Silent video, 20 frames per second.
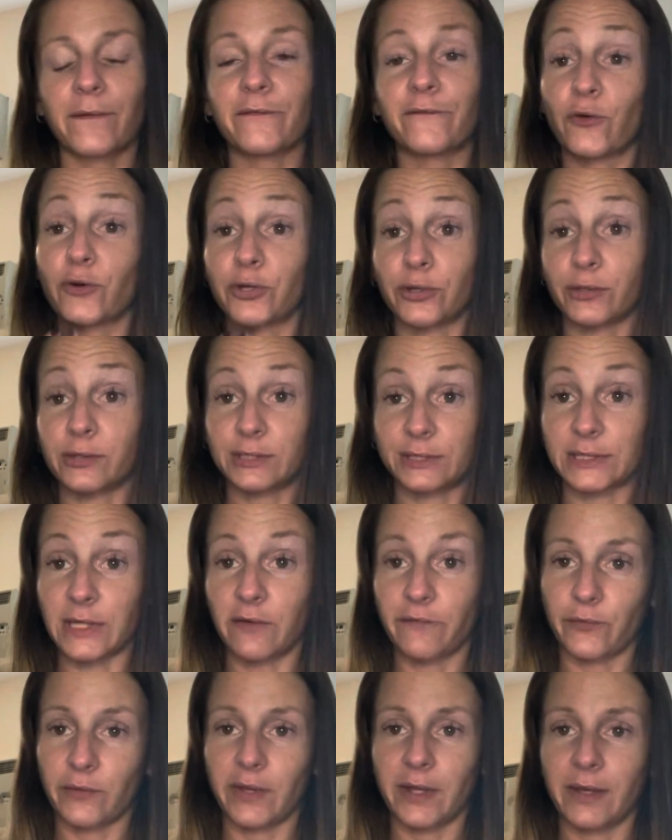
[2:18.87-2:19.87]
for
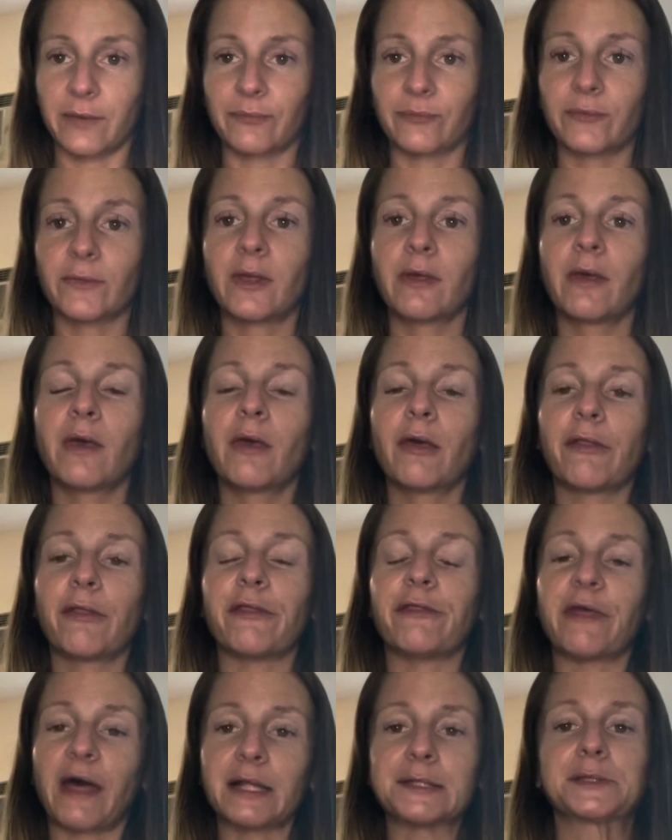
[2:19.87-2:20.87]
yourself with it.
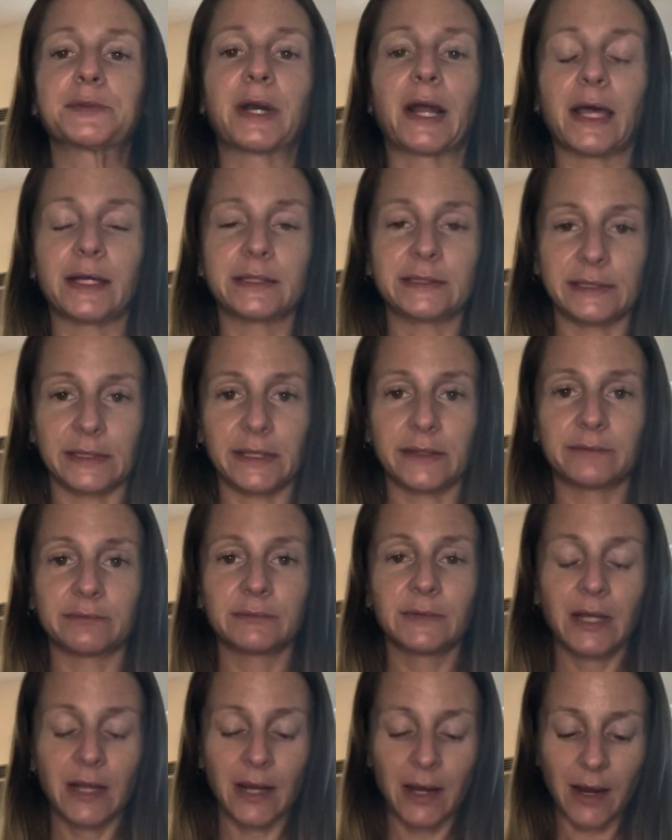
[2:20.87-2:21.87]
That's what I did.
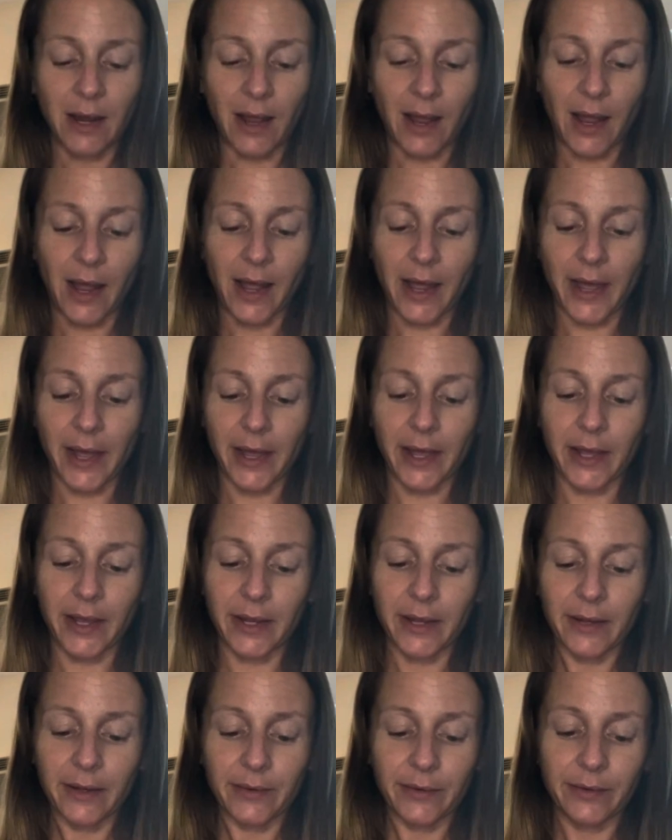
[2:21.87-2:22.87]

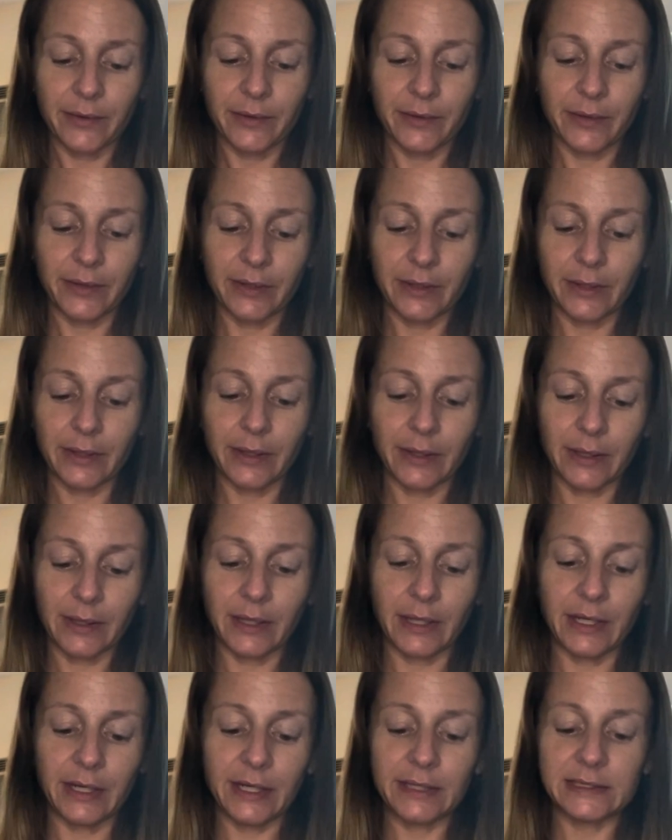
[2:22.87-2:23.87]
I,
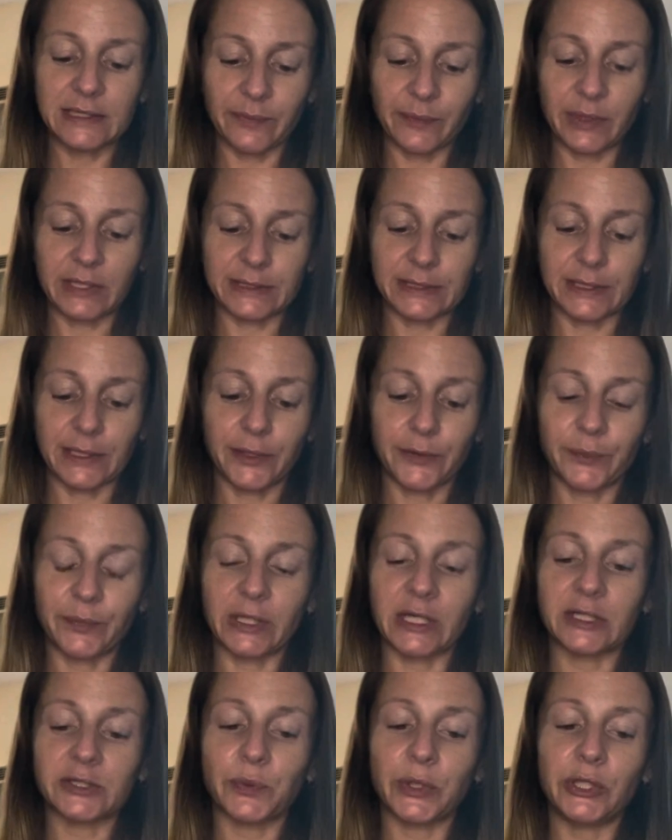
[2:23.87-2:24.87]
it is a big deal
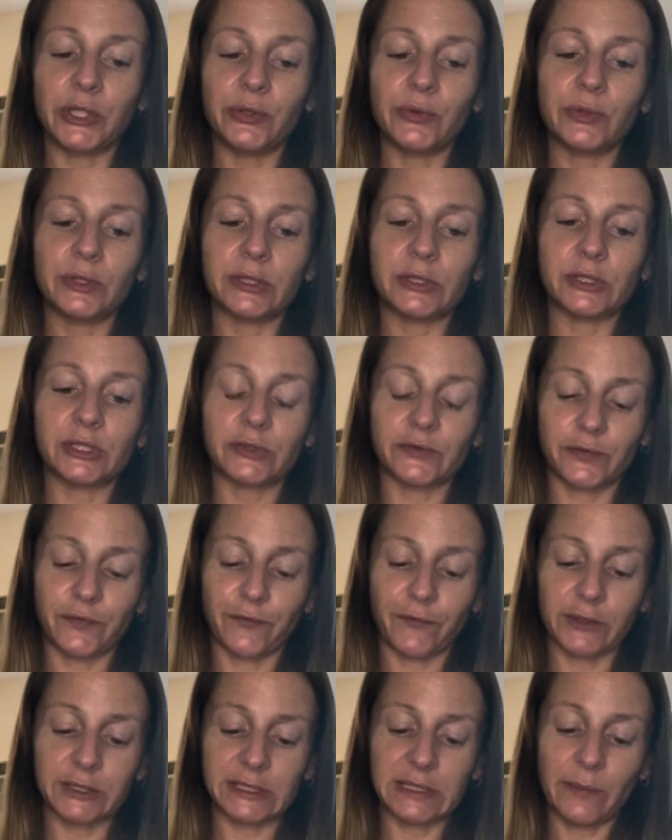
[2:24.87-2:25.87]
because when you,
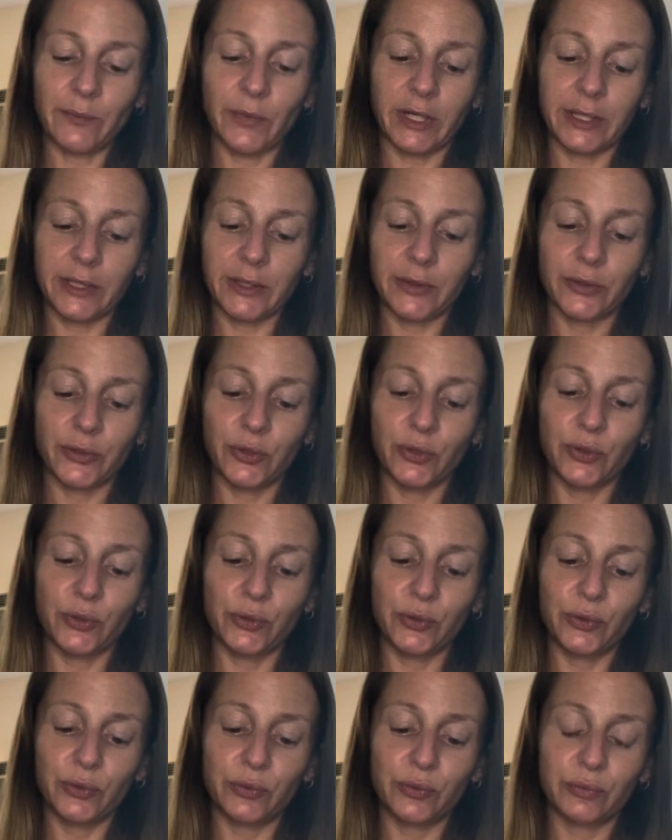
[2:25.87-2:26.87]
for someone
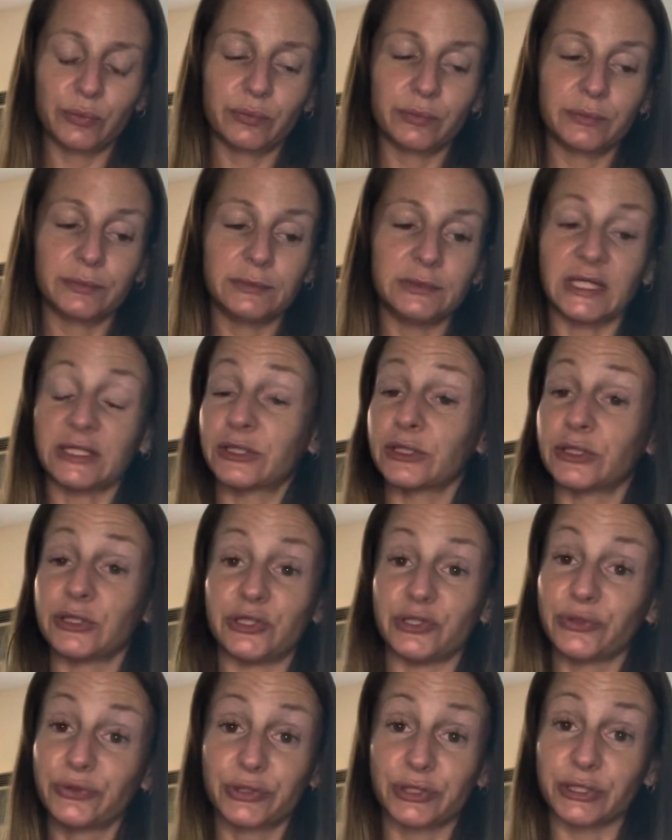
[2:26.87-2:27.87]
who
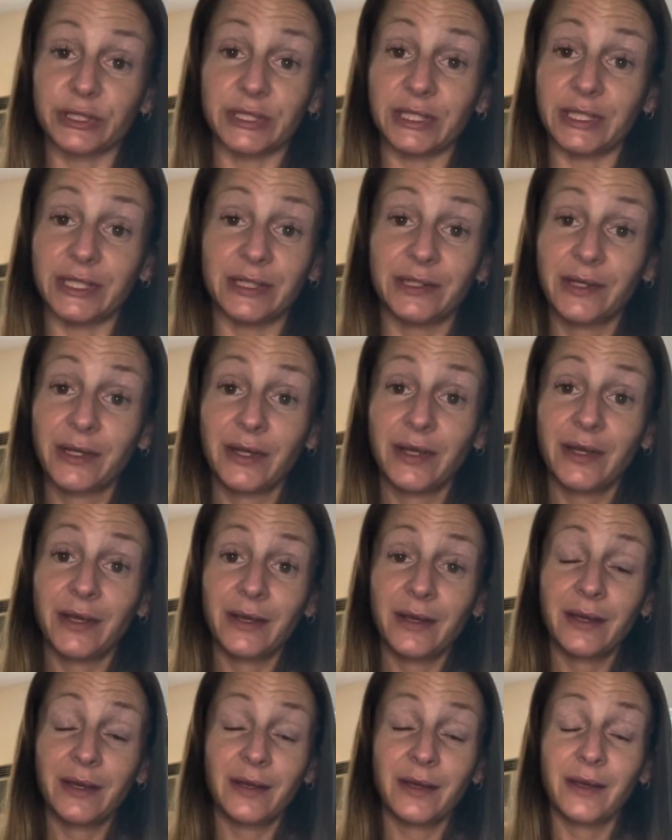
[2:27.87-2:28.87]
doesn't usually
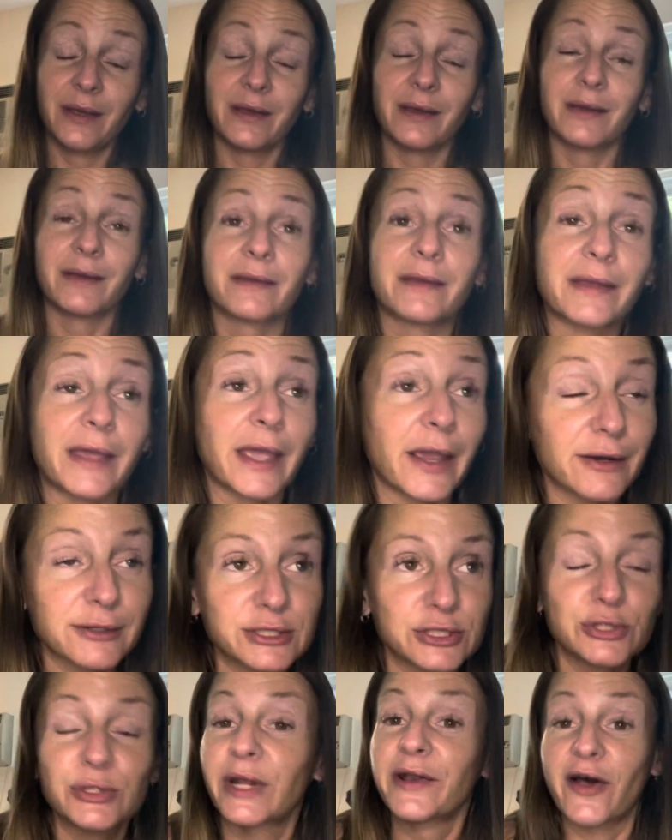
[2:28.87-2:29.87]
care
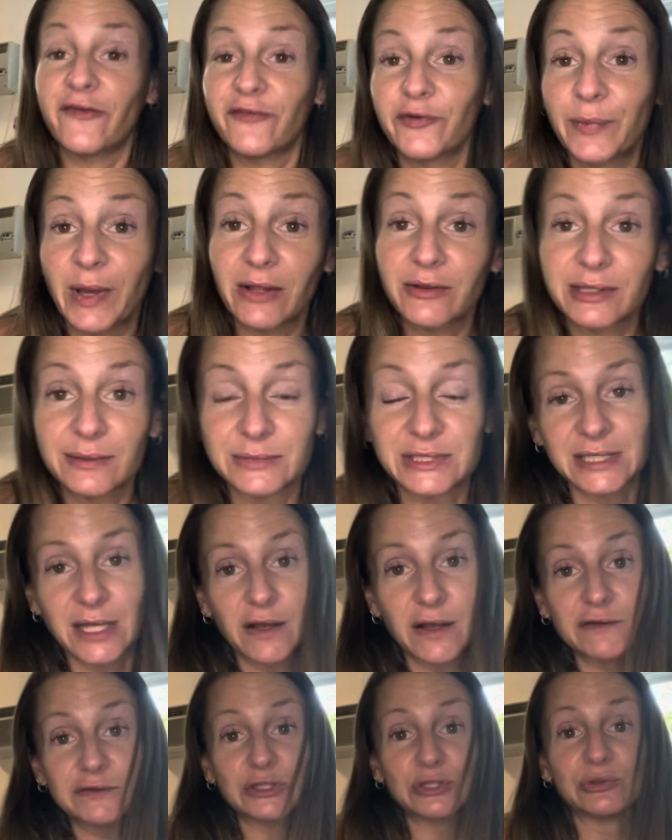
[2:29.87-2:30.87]
to enough about
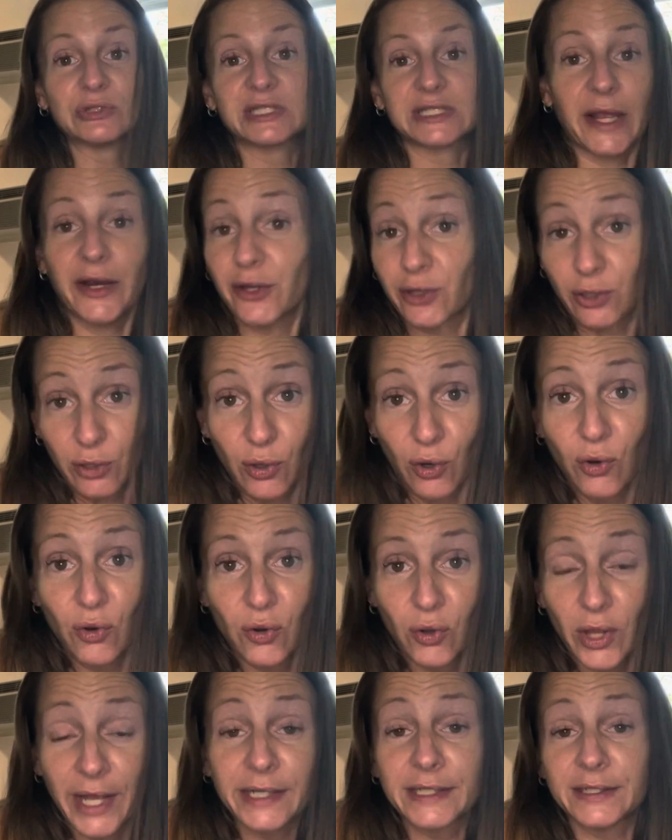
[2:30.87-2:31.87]
themselves to set a
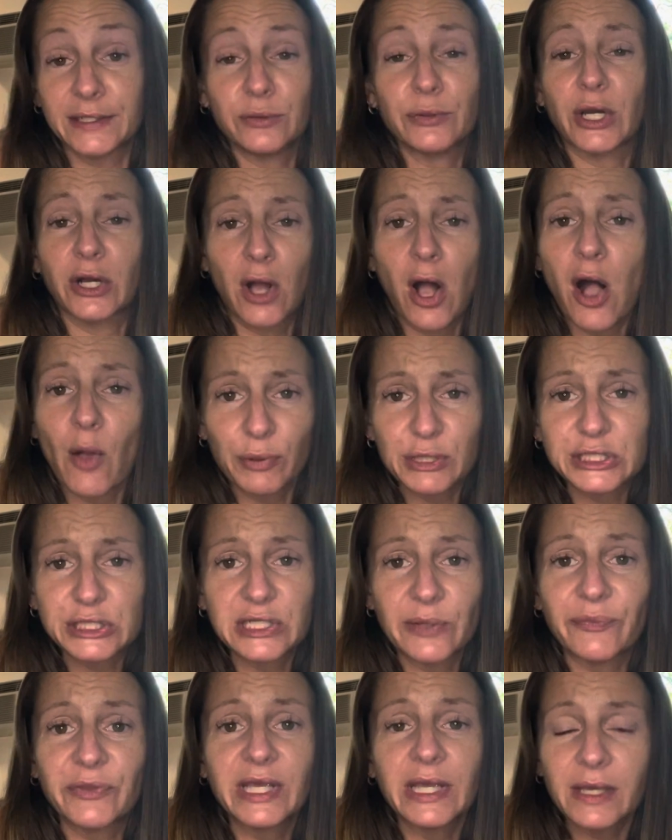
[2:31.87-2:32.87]
goal and to accomplish
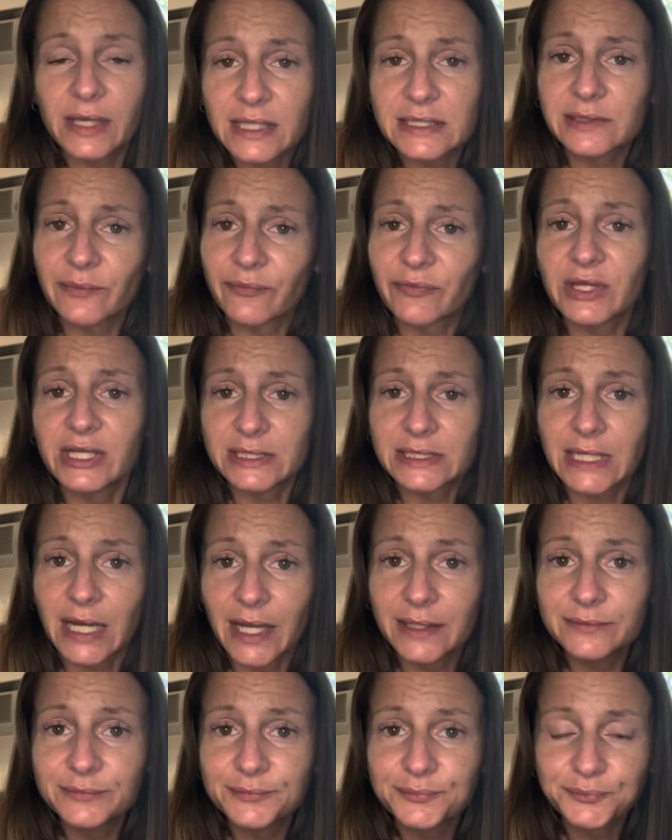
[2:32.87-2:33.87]
something and get something
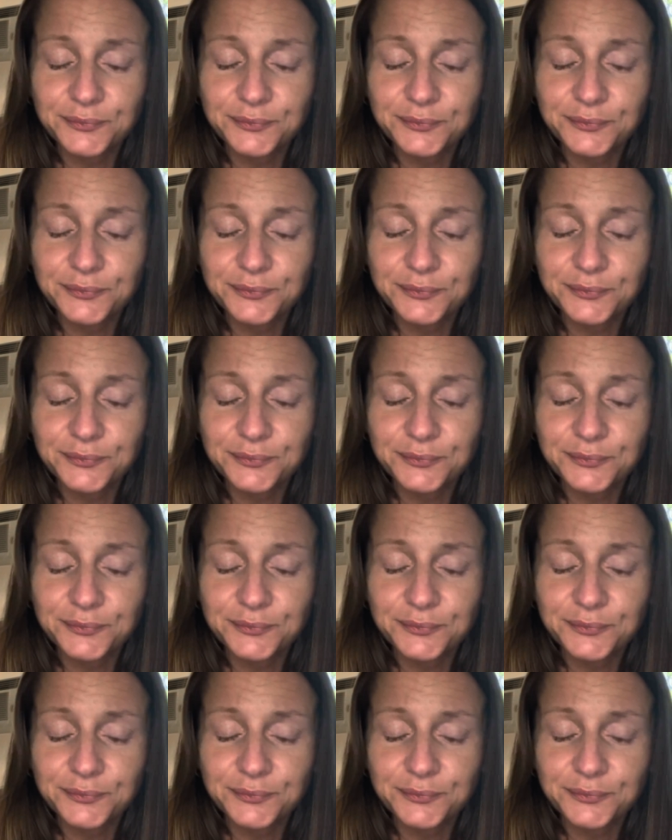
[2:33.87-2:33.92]
done,